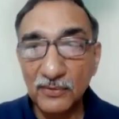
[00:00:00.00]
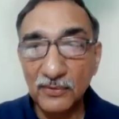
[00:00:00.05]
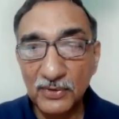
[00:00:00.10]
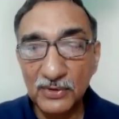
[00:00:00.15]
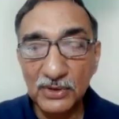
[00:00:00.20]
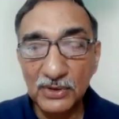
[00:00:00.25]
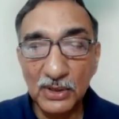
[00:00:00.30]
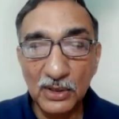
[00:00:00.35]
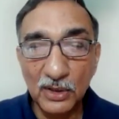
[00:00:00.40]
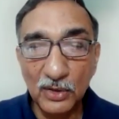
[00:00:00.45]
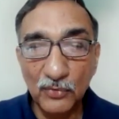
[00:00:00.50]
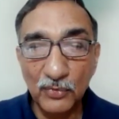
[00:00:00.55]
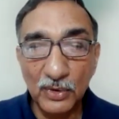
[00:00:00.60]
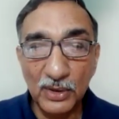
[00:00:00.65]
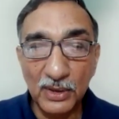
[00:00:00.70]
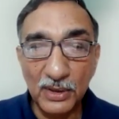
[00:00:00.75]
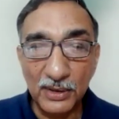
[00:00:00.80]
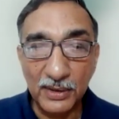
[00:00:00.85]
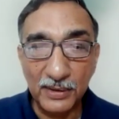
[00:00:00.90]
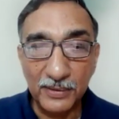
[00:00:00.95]
physical
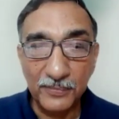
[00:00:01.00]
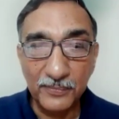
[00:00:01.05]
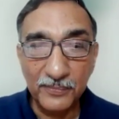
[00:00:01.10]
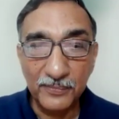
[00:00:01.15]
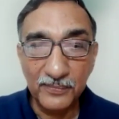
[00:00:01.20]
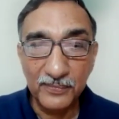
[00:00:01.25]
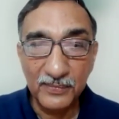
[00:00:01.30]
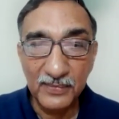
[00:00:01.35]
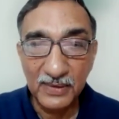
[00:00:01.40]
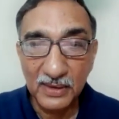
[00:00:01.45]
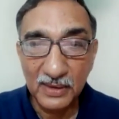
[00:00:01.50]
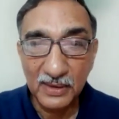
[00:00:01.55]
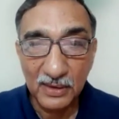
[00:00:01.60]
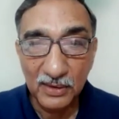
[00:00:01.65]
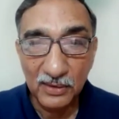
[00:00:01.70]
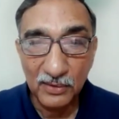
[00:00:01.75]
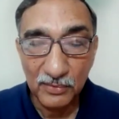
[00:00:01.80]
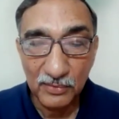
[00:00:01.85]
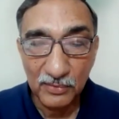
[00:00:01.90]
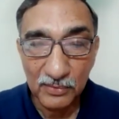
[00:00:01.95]
world
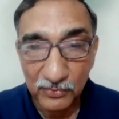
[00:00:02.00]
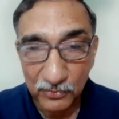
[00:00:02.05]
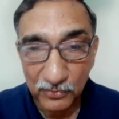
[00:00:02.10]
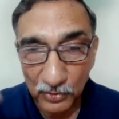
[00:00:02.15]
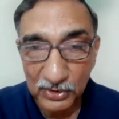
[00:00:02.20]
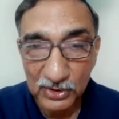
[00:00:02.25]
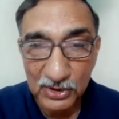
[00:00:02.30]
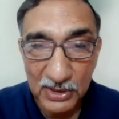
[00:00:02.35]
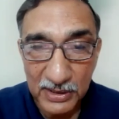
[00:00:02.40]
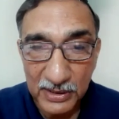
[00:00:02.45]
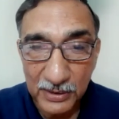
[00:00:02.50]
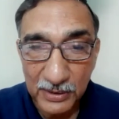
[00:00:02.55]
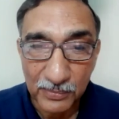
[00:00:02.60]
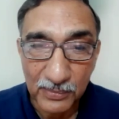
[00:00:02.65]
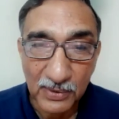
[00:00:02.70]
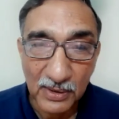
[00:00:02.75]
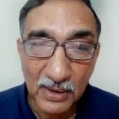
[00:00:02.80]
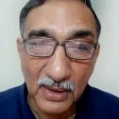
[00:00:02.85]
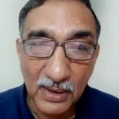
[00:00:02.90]
for sleep.